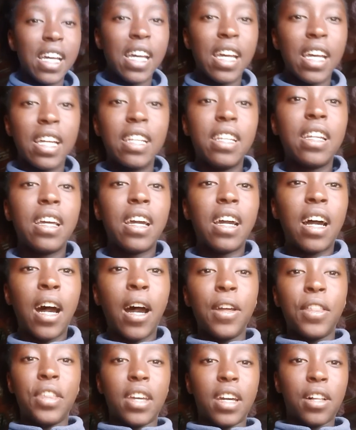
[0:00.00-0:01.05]
And
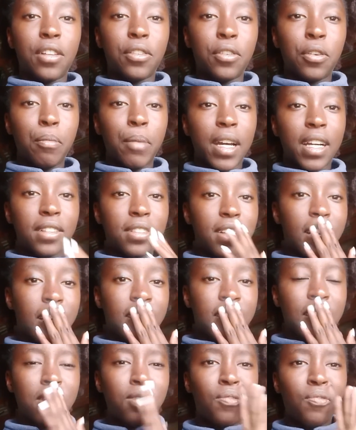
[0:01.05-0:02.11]
I think I'll go back to
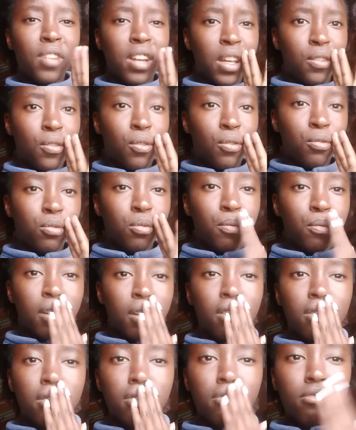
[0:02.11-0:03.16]
class. It's really cold, my God.